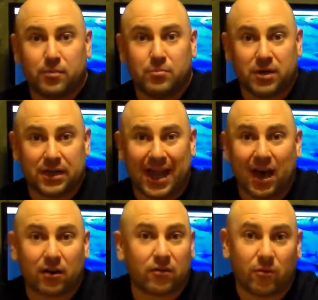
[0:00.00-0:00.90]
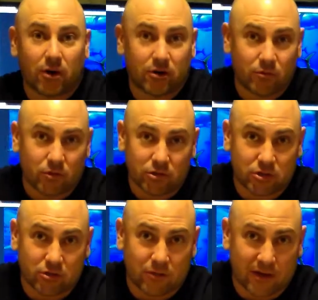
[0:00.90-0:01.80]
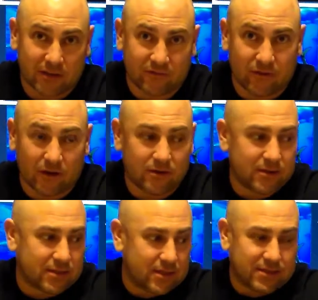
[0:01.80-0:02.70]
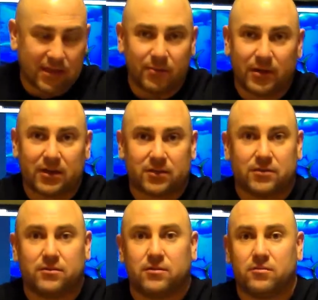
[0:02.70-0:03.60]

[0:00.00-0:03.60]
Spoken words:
but out of the water it won't shoot quite as far as say a band gun,